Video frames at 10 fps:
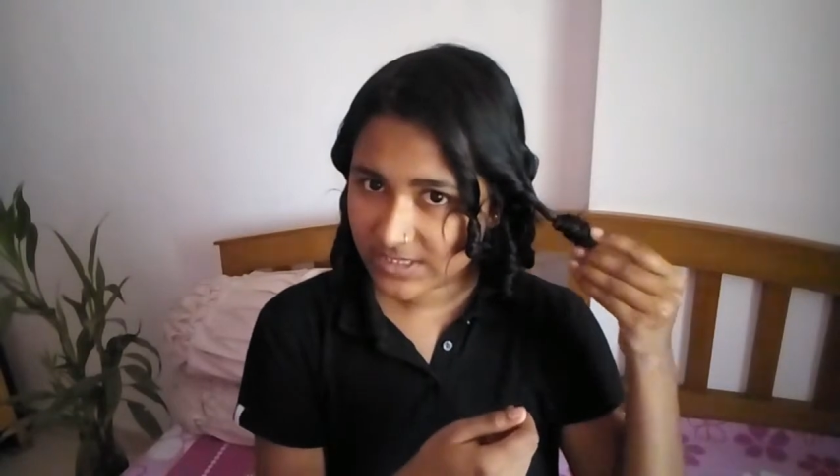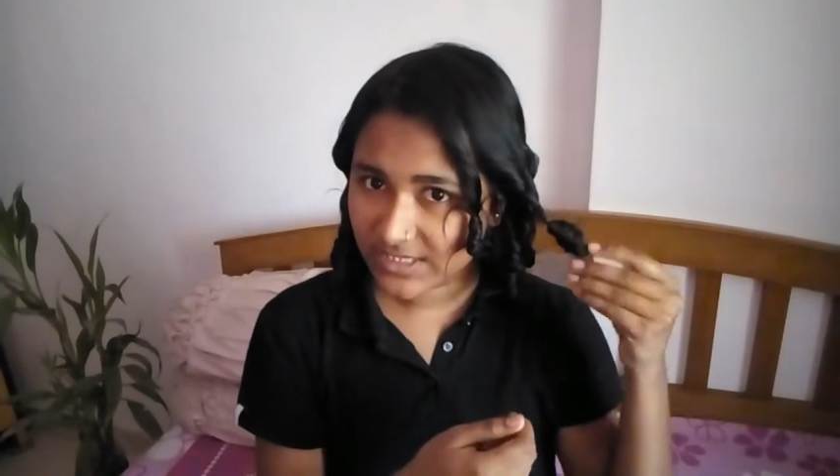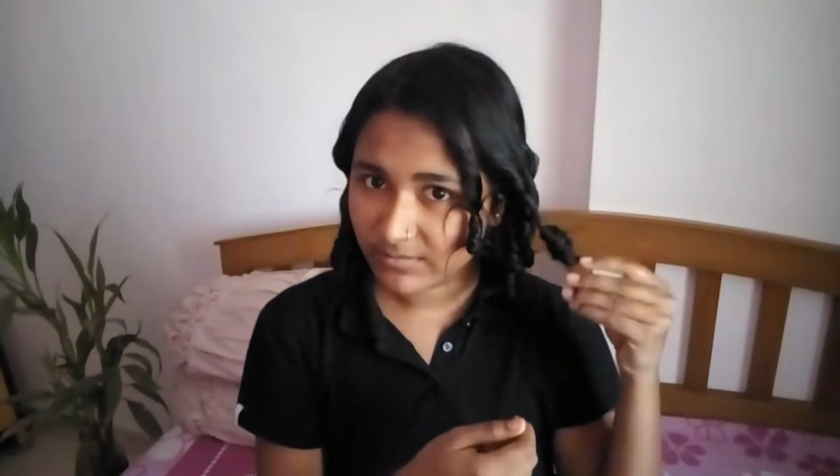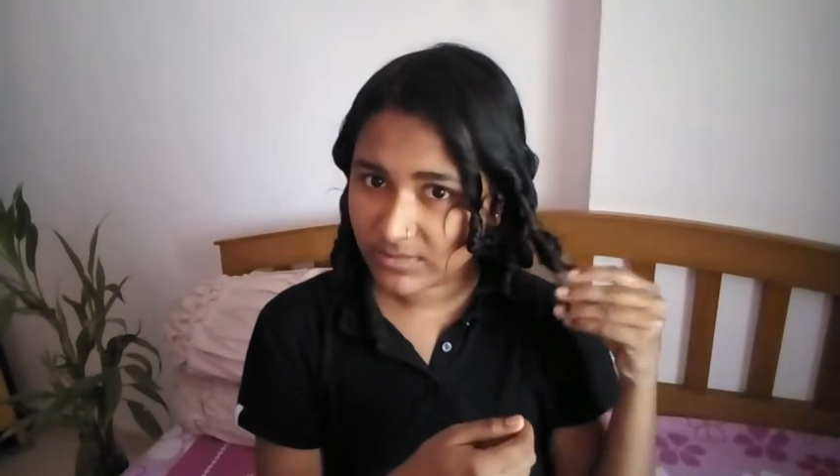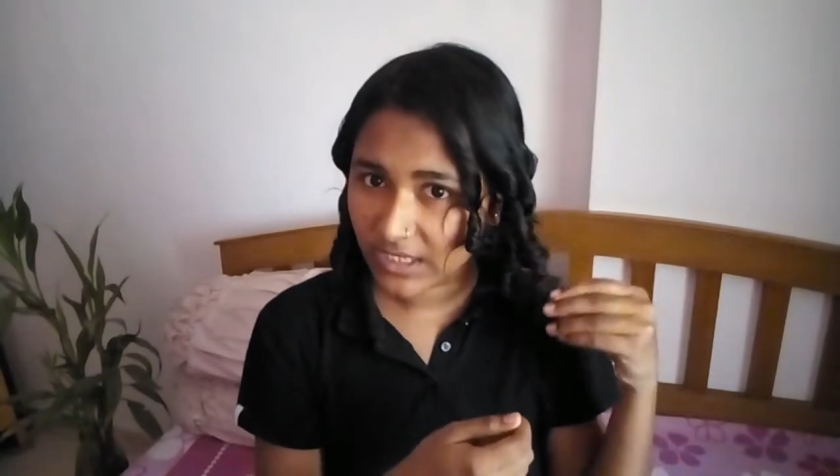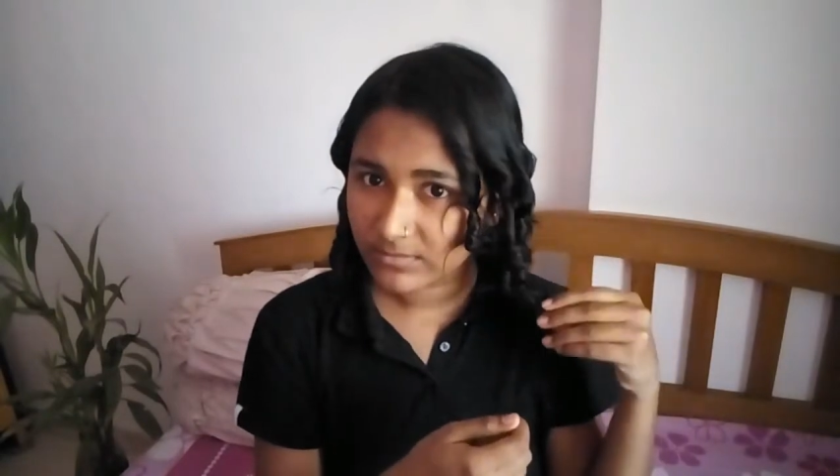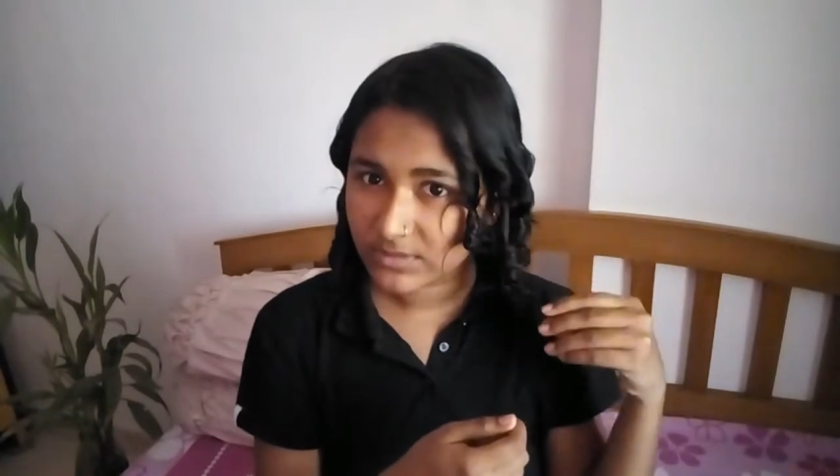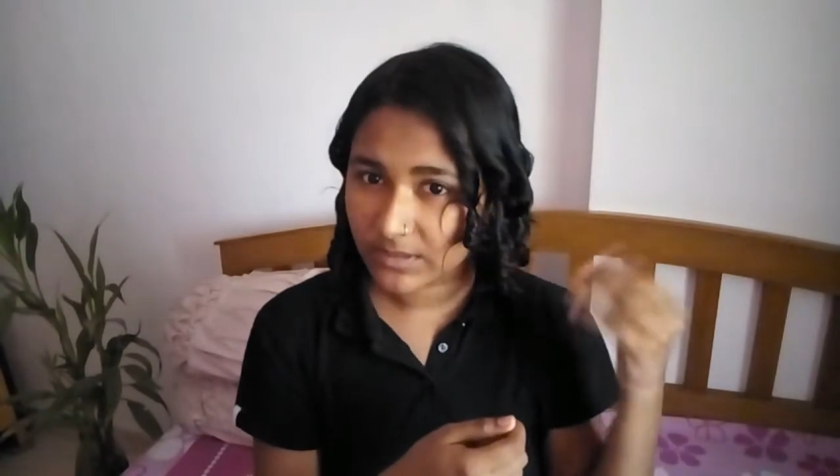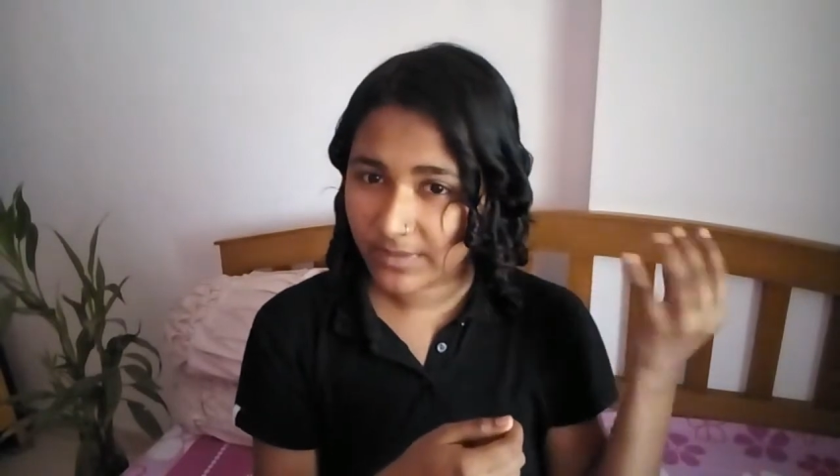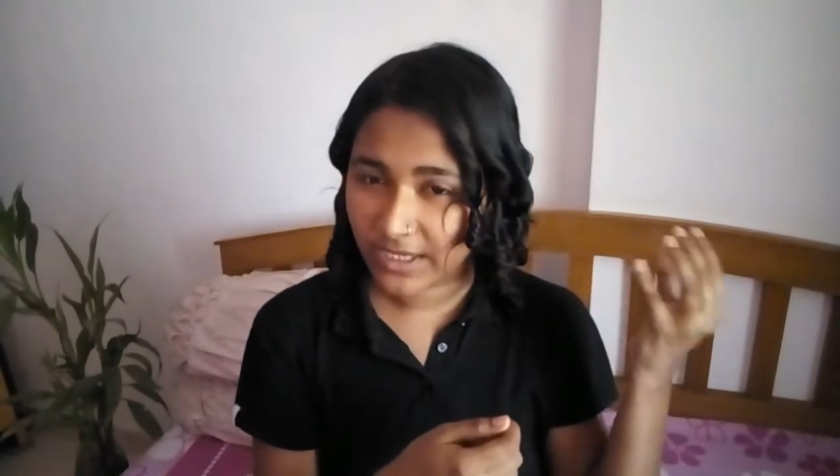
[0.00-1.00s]
sometimes
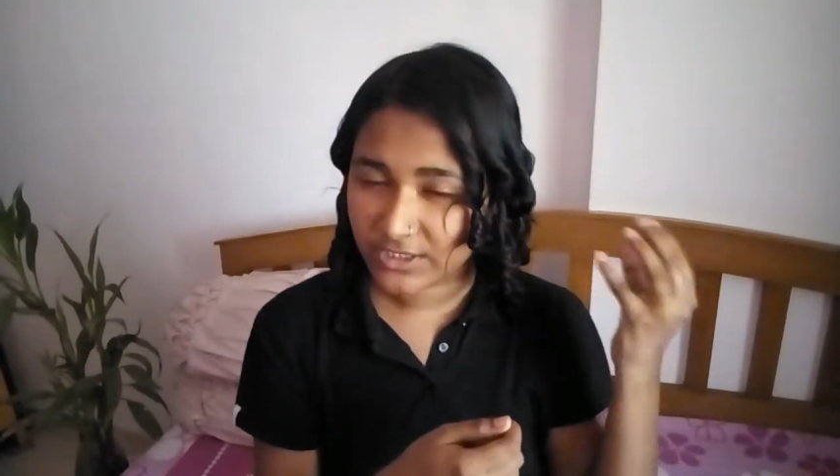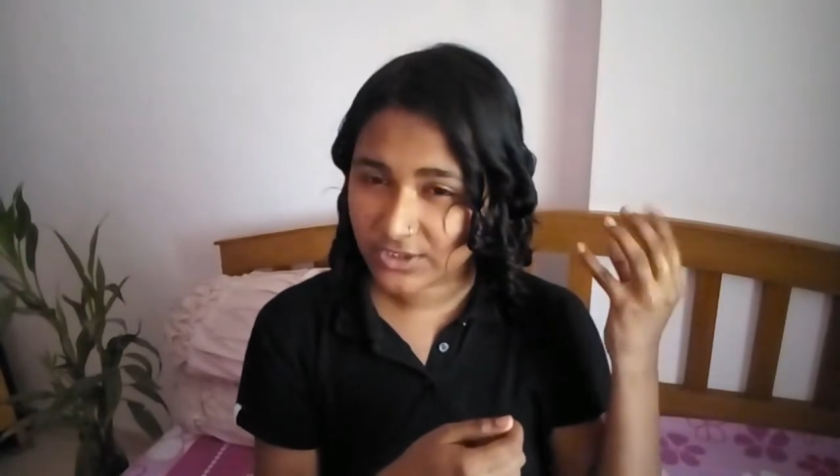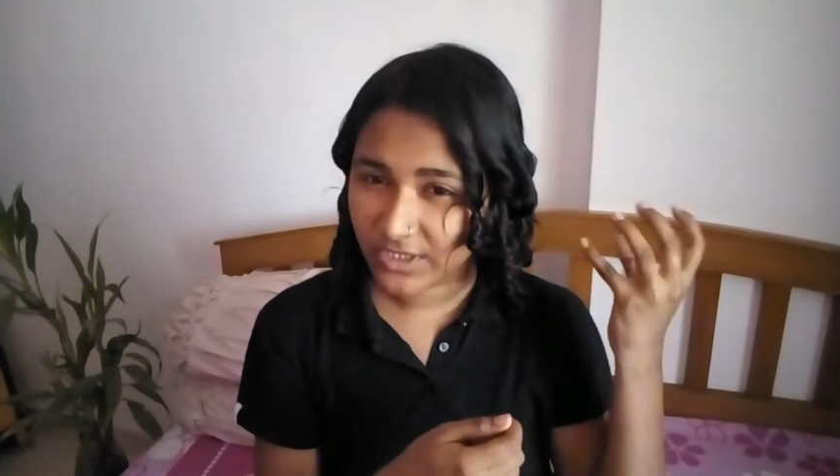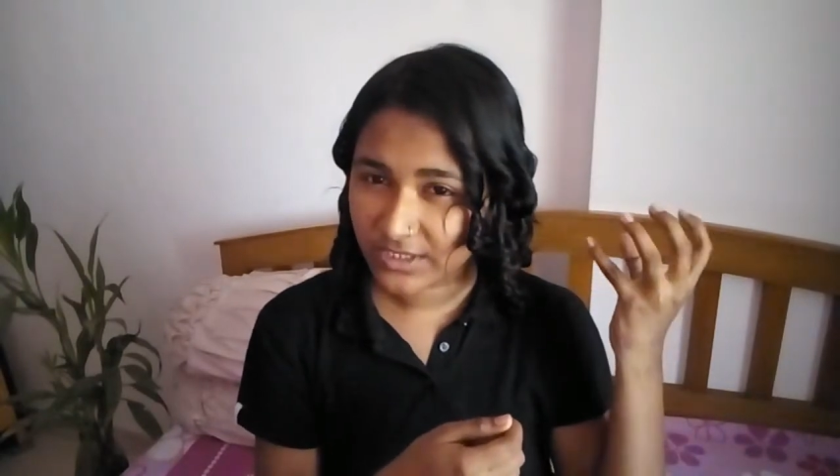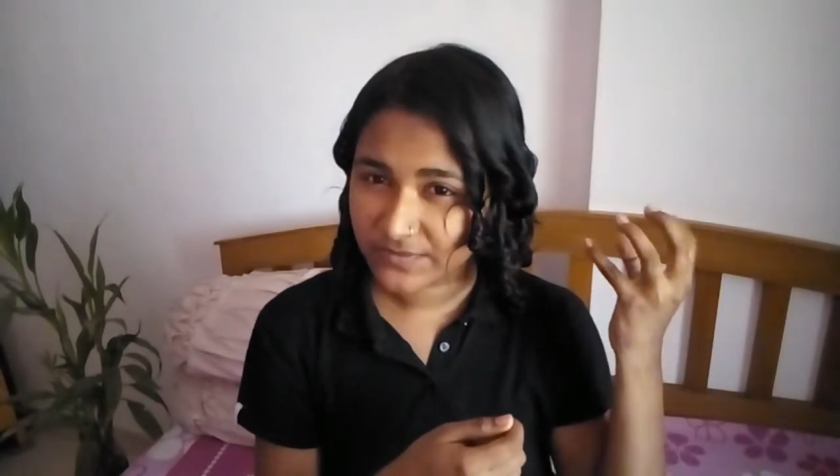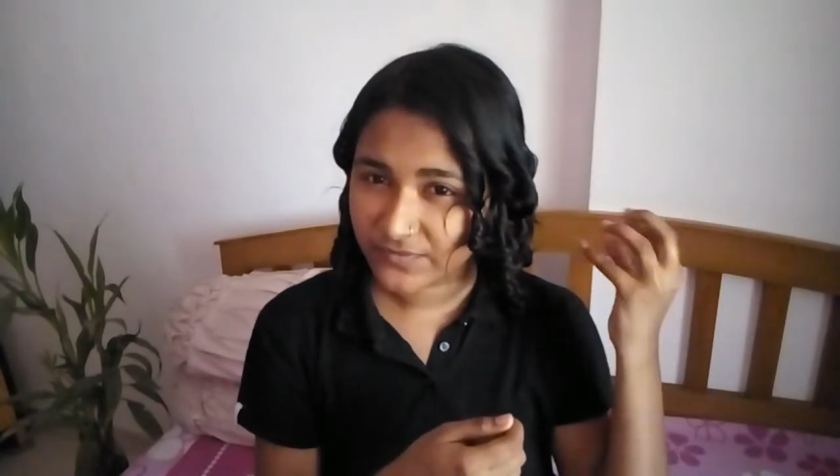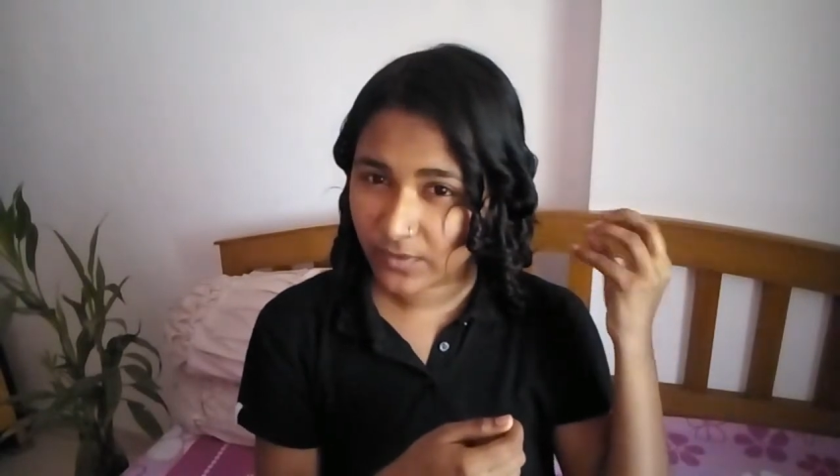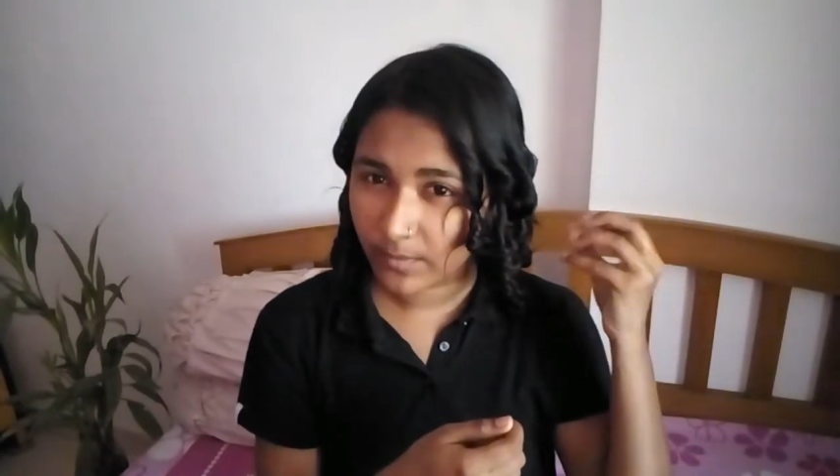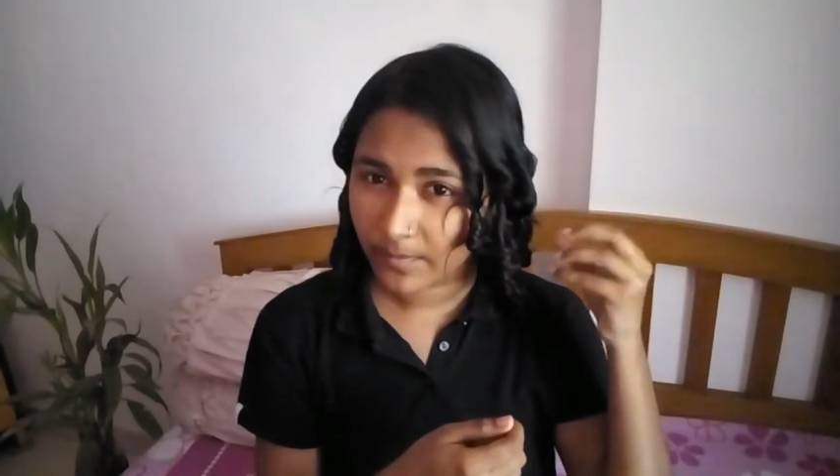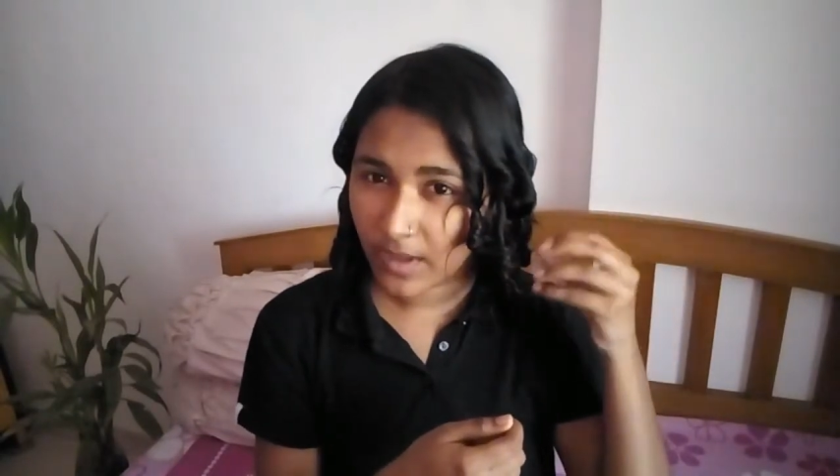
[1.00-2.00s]
some hair strands
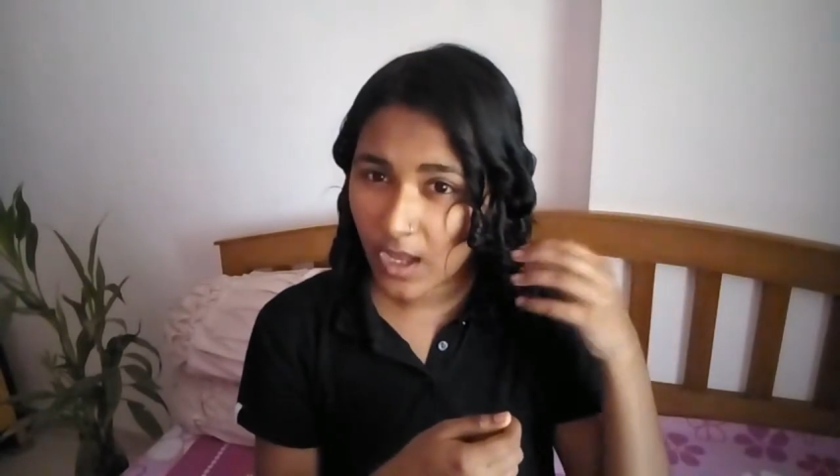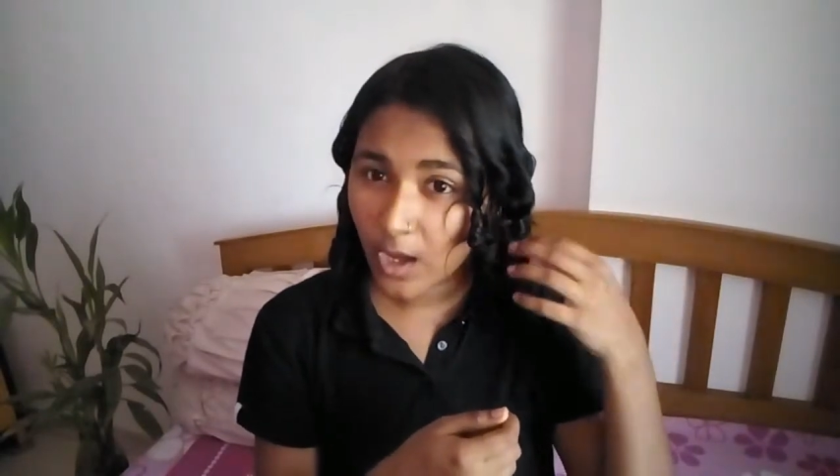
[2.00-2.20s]
from